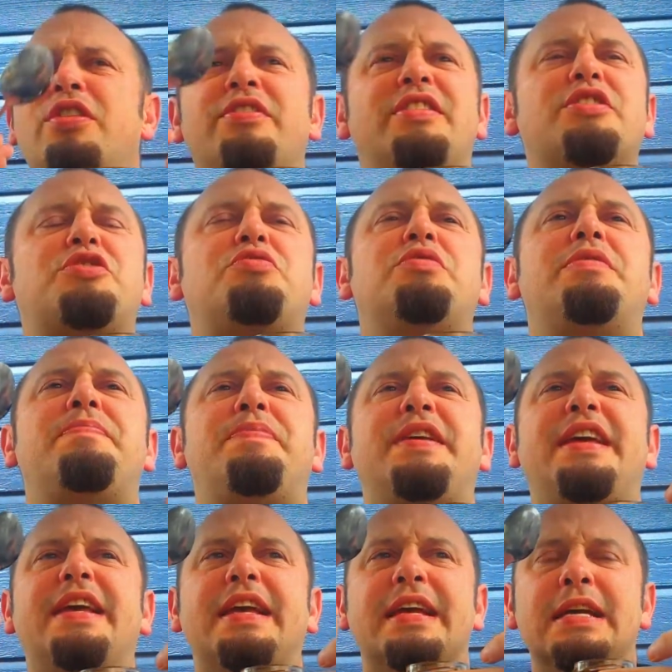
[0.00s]
This would
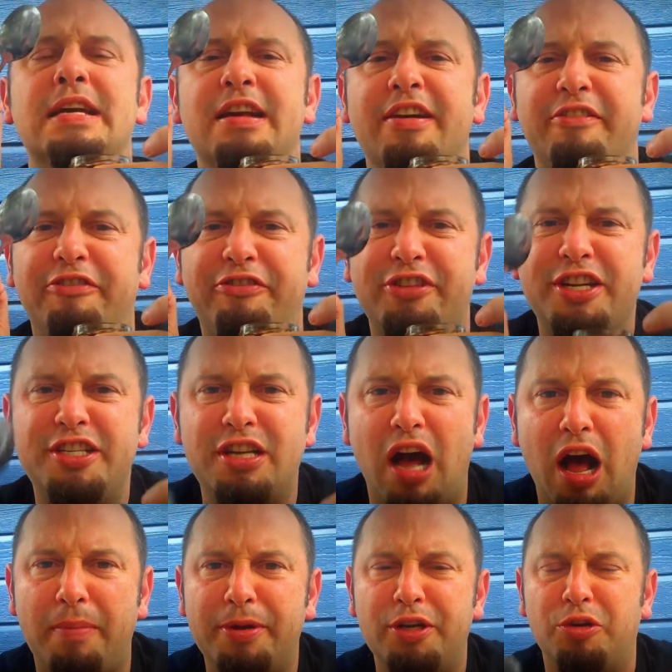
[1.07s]
be
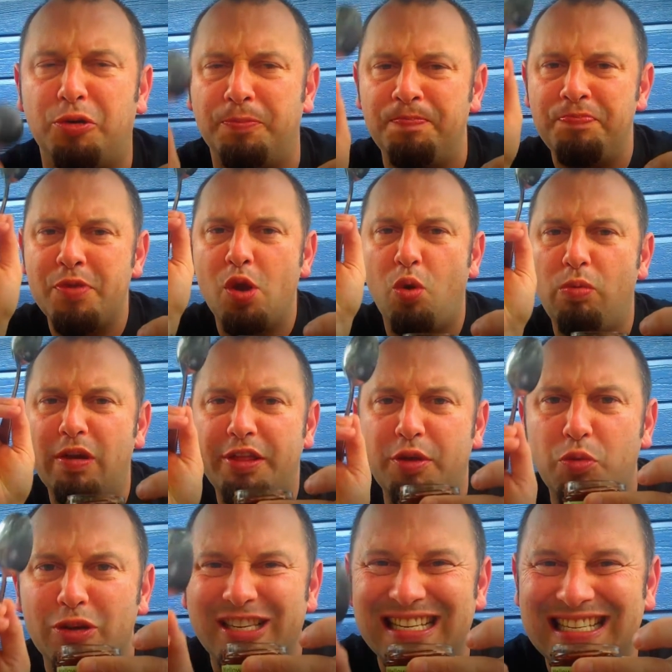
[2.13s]
phenomenal
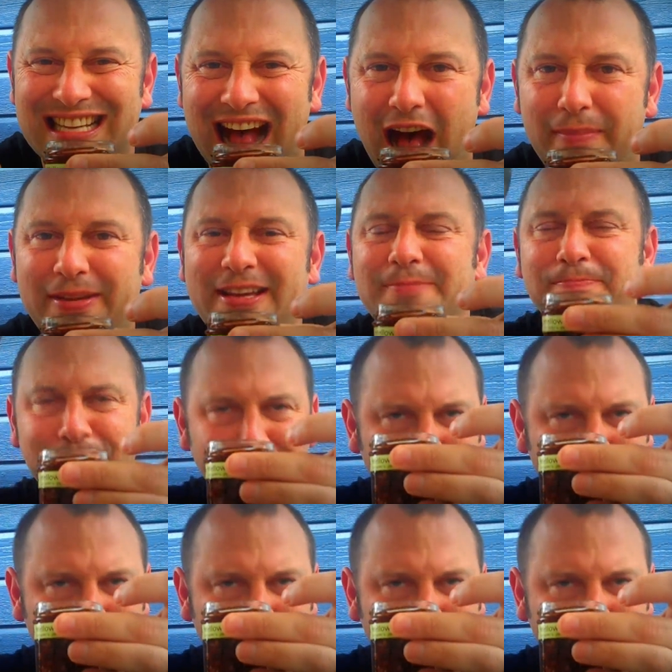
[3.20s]
with wasabi.